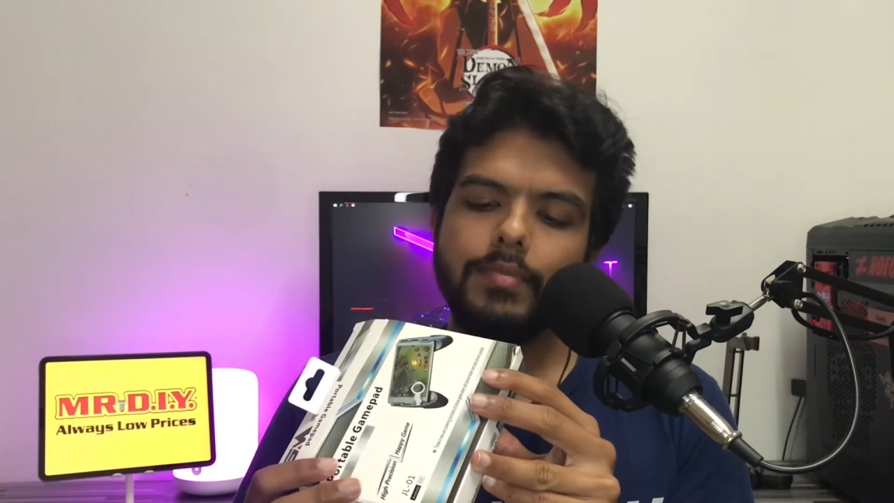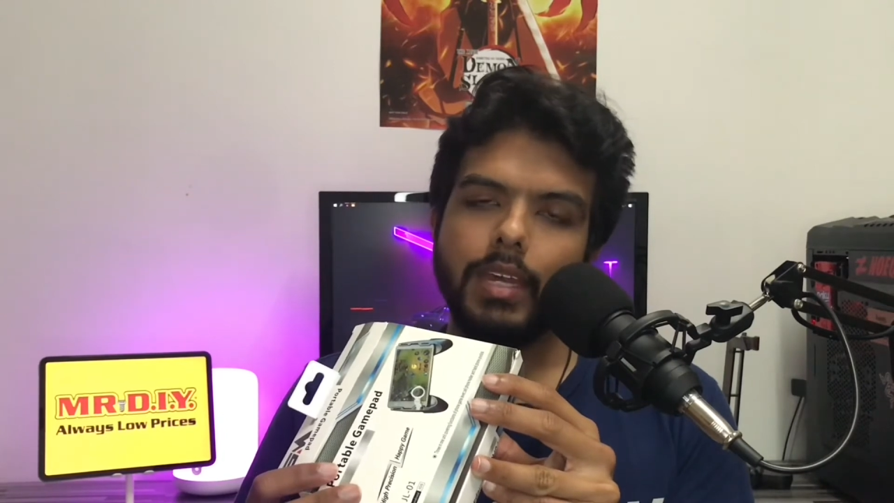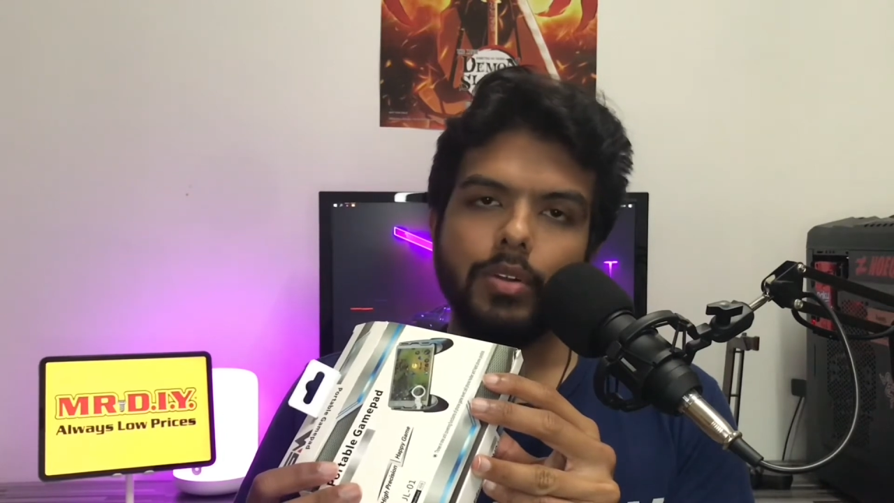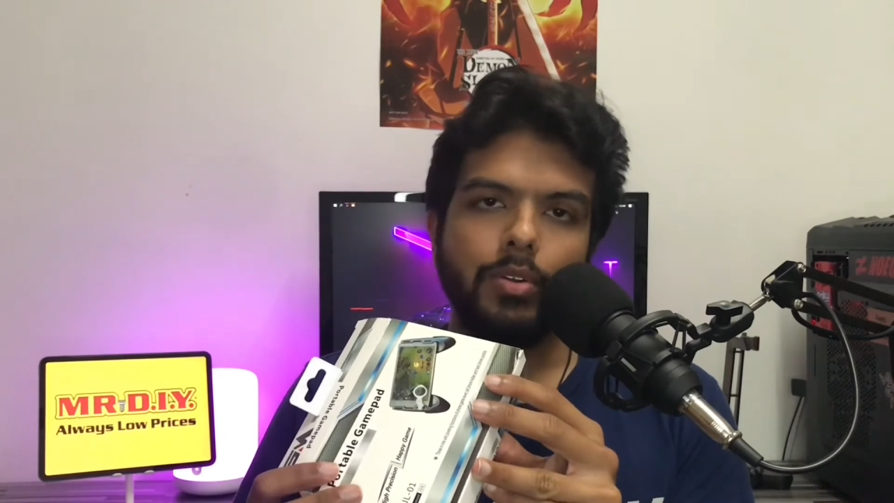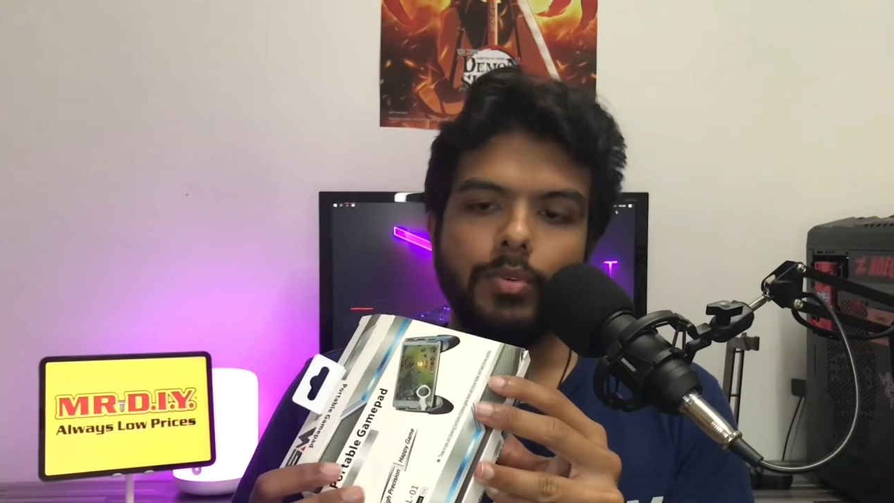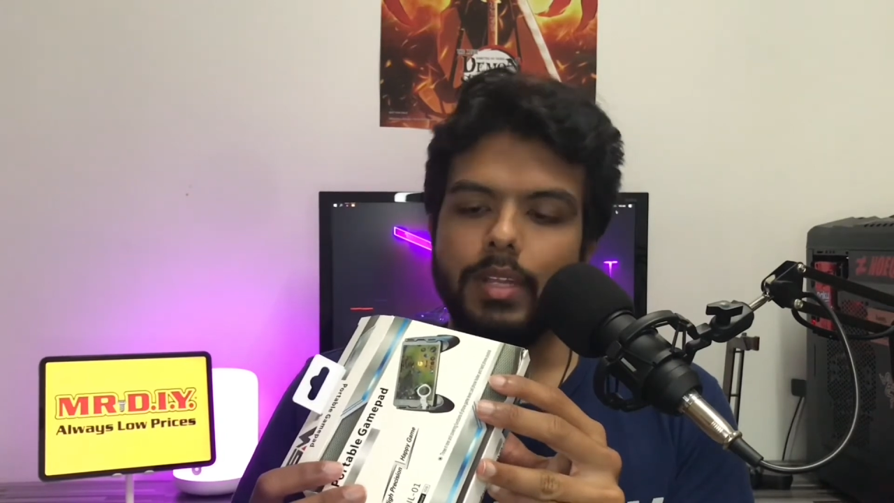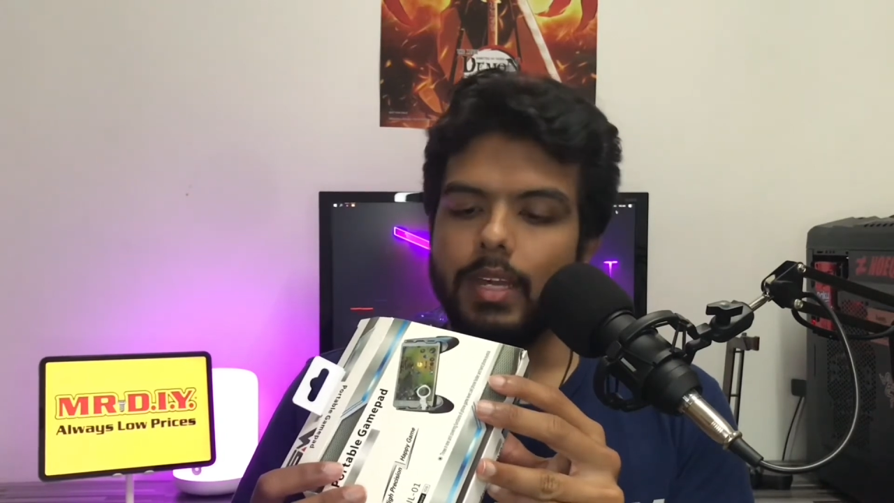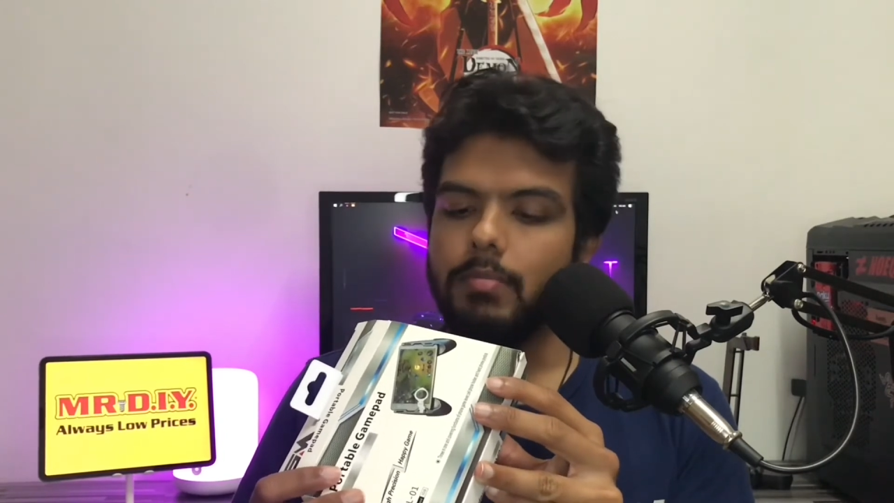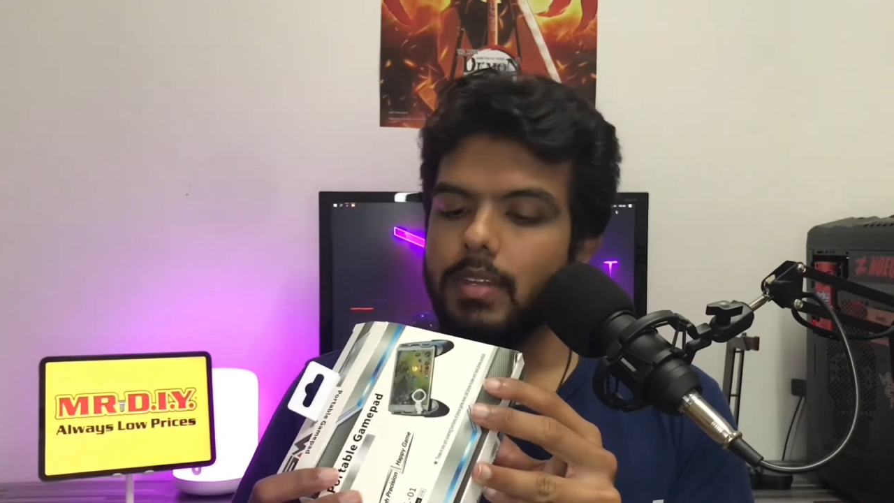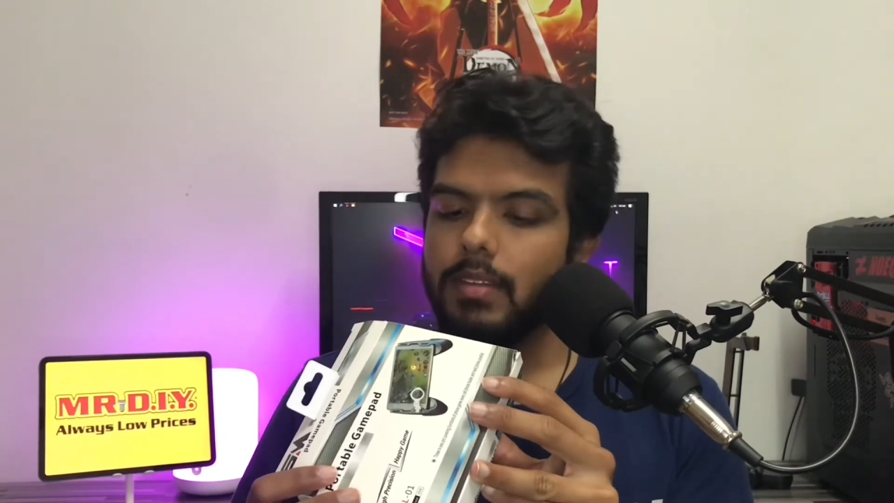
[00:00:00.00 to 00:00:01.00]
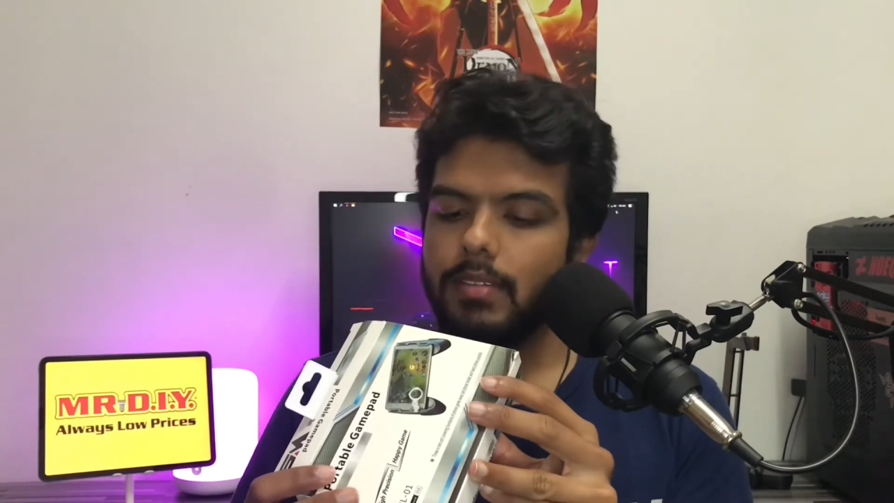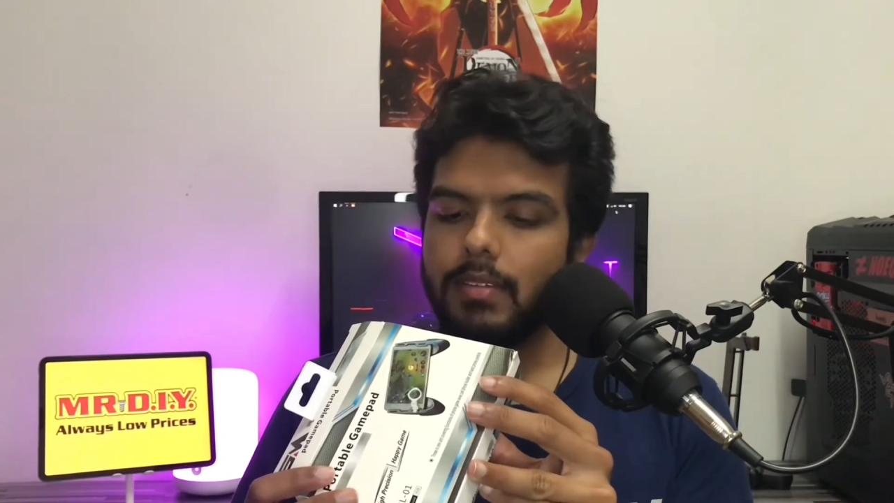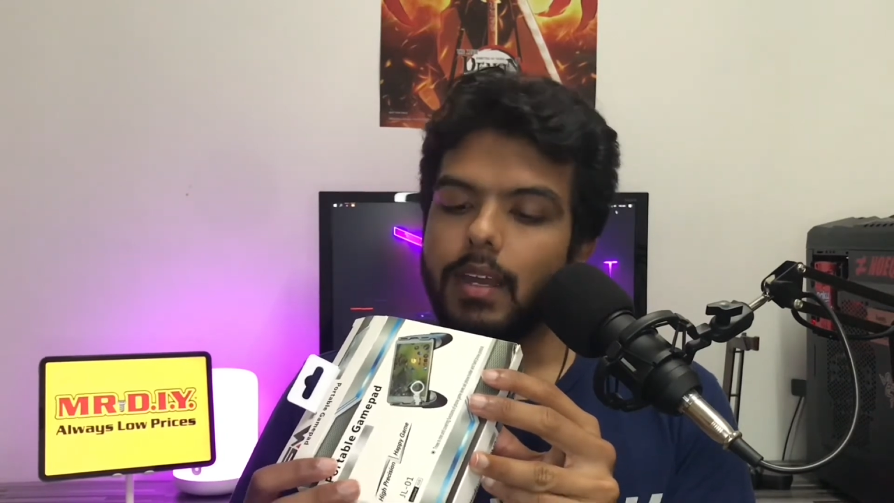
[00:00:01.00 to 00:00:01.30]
I don't know what that means.